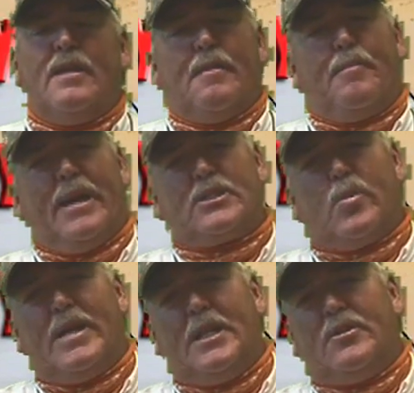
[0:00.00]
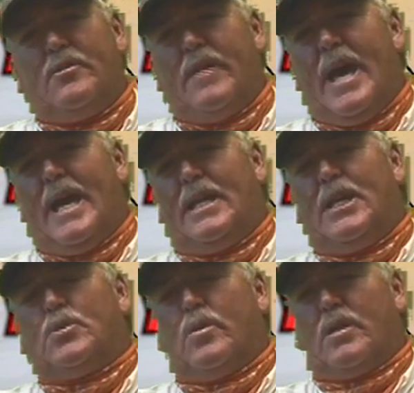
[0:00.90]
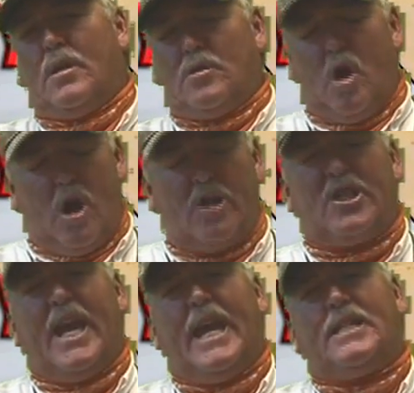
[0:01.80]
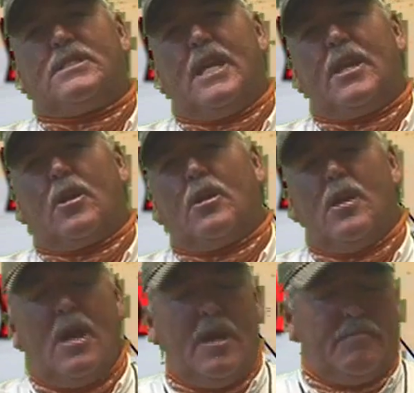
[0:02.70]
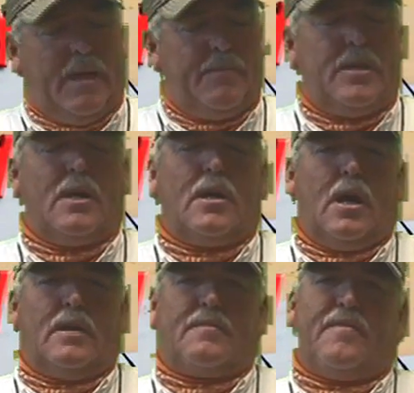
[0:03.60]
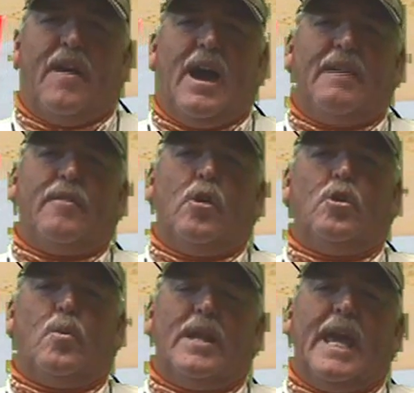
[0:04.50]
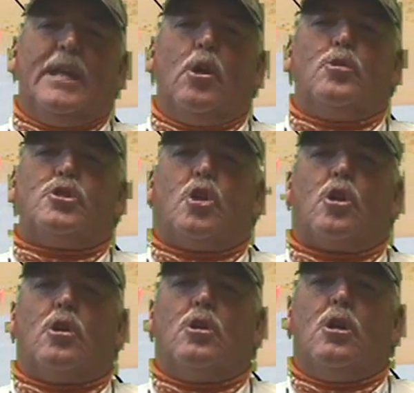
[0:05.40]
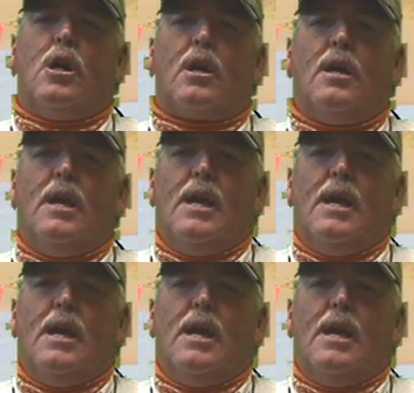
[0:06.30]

The best way to do that is with a large egg sinker, maybe a 5/0 to an 8/0 circle hook,